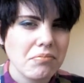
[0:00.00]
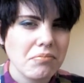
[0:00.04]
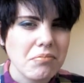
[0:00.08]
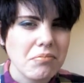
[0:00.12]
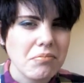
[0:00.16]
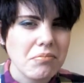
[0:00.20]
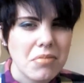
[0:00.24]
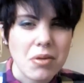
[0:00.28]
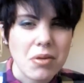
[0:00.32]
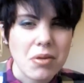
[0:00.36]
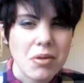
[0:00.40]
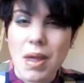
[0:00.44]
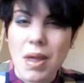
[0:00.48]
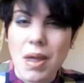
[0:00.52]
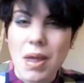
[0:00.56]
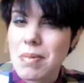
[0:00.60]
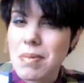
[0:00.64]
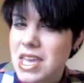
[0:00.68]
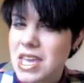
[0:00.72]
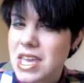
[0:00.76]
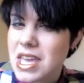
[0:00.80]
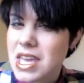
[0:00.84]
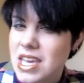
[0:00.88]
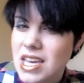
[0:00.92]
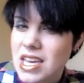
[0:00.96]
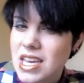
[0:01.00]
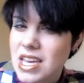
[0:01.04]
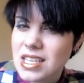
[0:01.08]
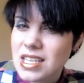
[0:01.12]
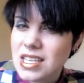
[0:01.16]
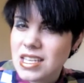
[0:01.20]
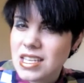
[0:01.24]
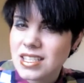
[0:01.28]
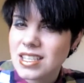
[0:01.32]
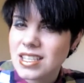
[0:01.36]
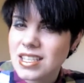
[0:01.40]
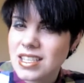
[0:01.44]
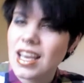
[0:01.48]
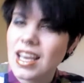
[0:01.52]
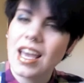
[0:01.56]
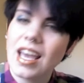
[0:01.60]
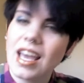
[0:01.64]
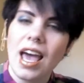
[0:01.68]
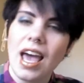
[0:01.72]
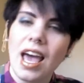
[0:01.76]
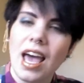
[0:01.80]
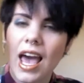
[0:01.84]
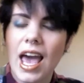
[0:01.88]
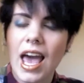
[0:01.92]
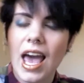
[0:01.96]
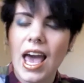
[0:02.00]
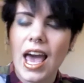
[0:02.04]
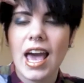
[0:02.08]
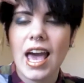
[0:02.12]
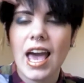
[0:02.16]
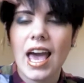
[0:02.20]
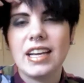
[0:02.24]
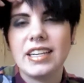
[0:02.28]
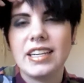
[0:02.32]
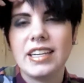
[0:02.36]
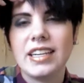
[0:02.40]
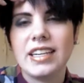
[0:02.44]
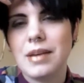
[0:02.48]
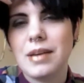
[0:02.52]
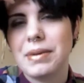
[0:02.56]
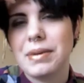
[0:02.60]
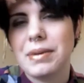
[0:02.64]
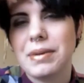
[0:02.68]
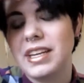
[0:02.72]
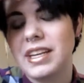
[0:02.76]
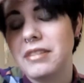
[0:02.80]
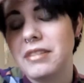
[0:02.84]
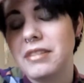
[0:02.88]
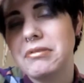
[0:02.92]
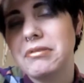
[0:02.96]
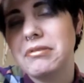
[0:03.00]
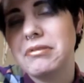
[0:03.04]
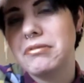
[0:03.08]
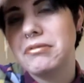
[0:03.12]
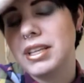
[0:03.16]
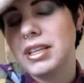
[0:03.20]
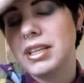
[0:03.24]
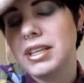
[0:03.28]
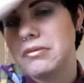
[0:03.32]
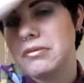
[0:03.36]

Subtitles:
but maybe he is? And he really